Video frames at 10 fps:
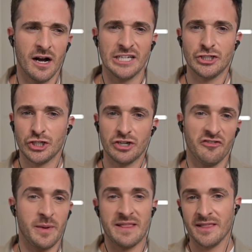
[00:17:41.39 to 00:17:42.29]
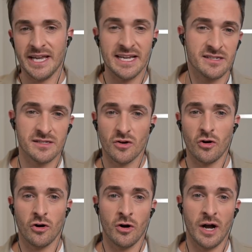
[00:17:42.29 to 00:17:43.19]
I should have been this
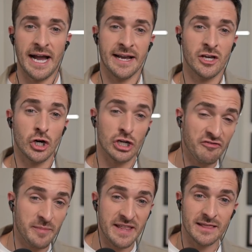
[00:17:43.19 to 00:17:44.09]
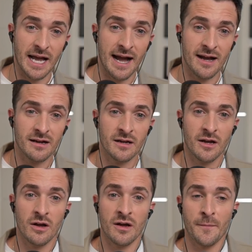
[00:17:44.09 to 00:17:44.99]
or I could have been that,
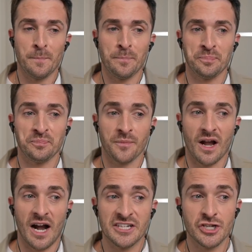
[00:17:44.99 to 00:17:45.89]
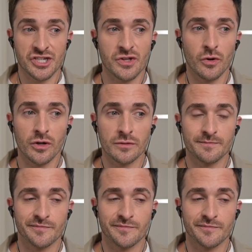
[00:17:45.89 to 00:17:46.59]
I just thought